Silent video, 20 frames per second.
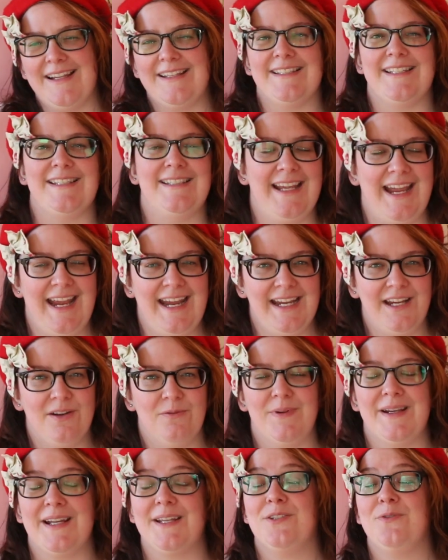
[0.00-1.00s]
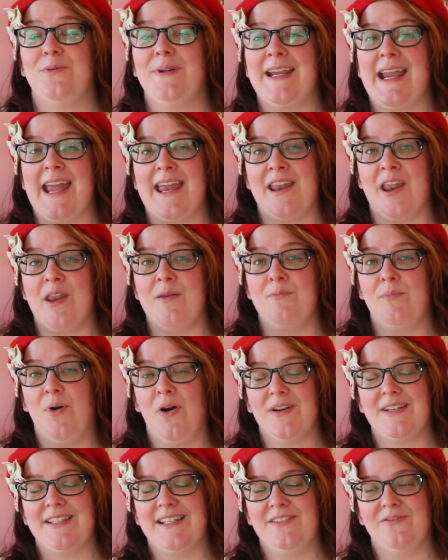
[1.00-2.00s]
Today we are doing an
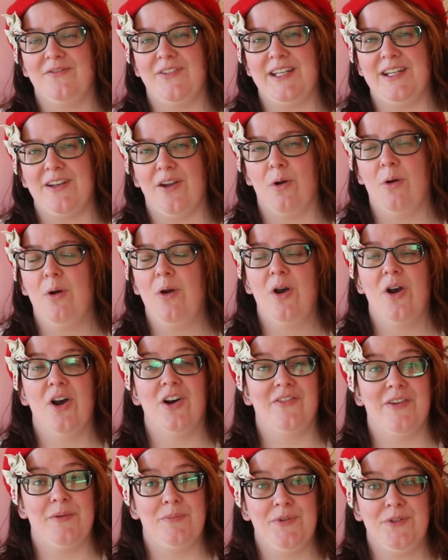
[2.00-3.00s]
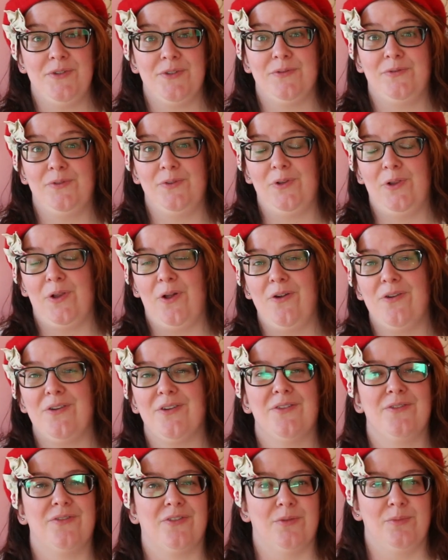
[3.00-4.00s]
unboxing video of a beautiful
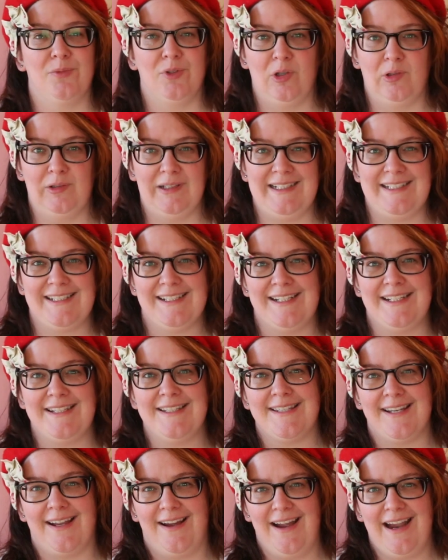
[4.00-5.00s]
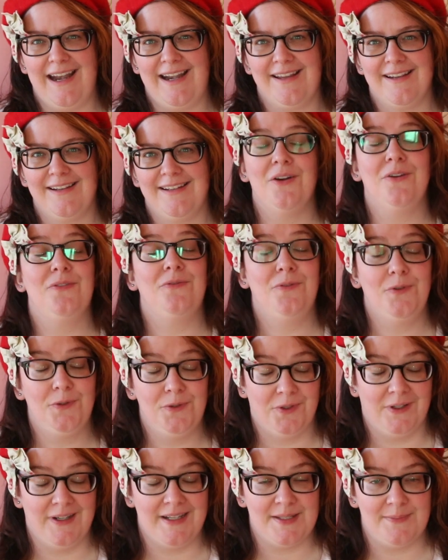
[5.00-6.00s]
cloak from Lolita Inside. Full
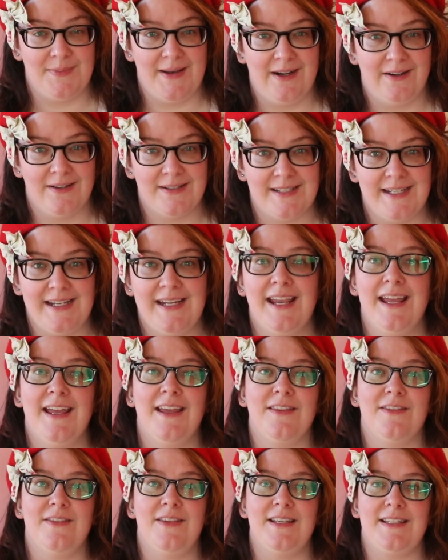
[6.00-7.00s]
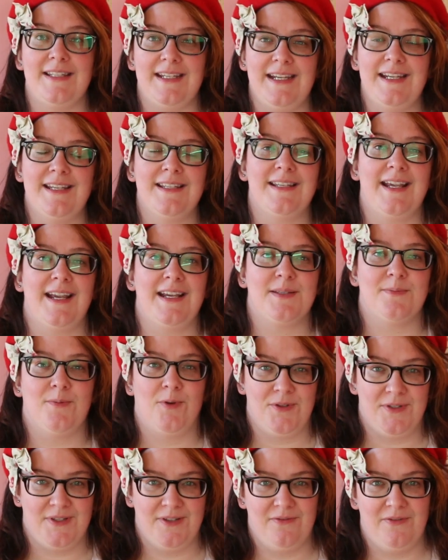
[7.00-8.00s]
transparency, this is a
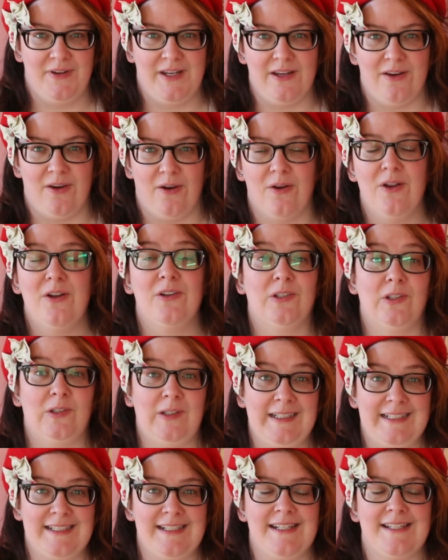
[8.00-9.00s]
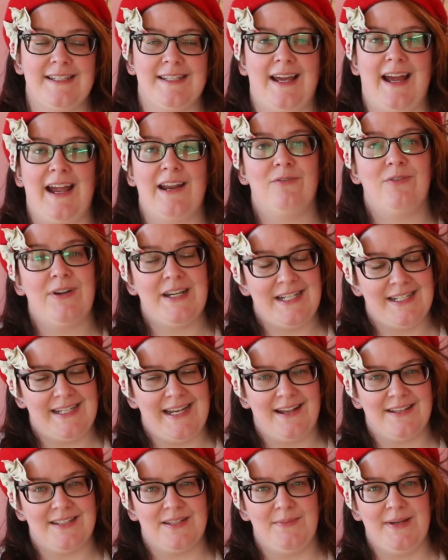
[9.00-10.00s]
sponsored video. Lolita Inside reached
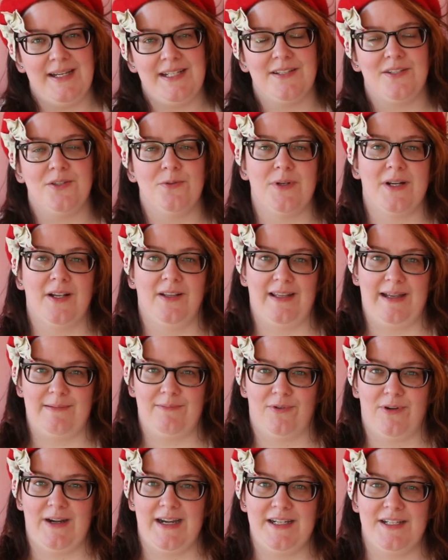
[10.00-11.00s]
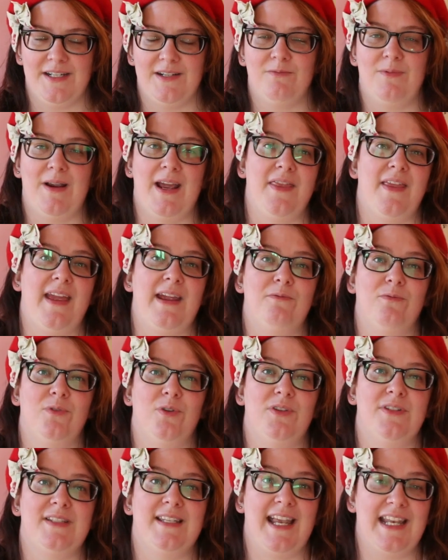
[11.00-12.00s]
out to me to do a collaboration where they
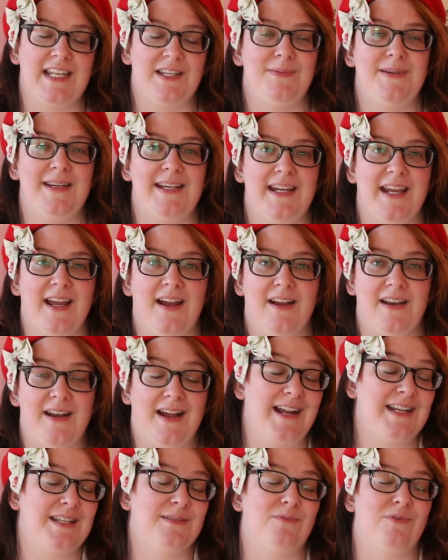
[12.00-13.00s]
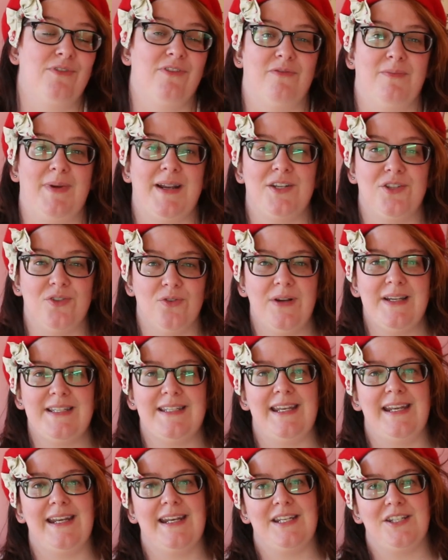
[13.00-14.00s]
would send me an item of my choice
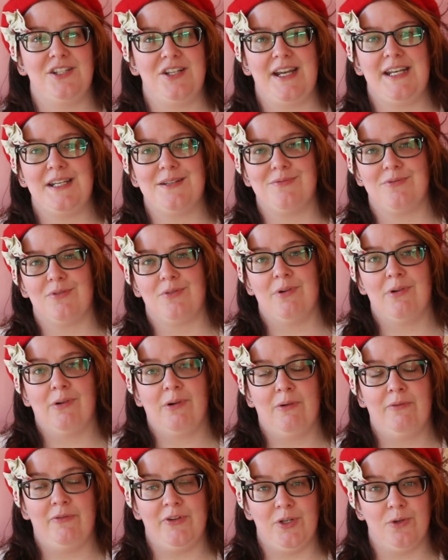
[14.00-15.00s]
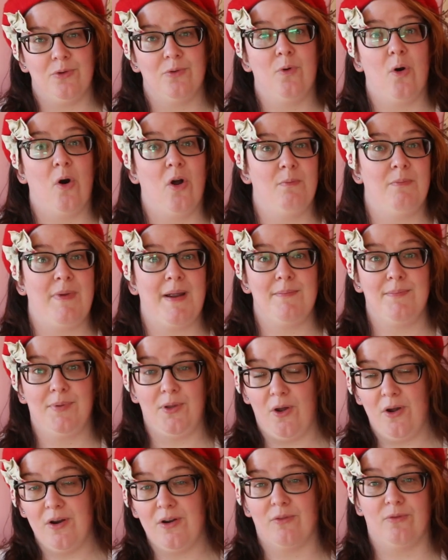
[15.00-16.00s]
in exchange for a review on my
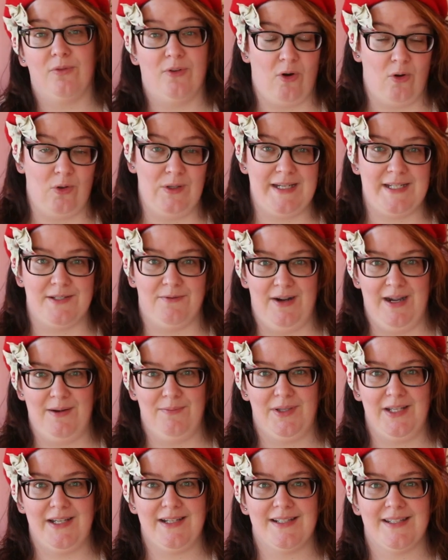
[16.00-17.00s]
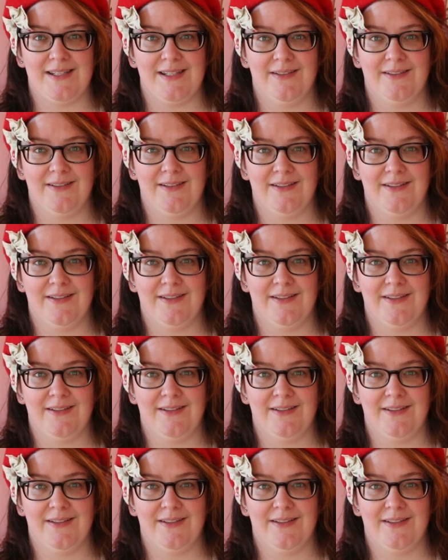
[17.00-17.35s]
blog, Roli's Ramblings.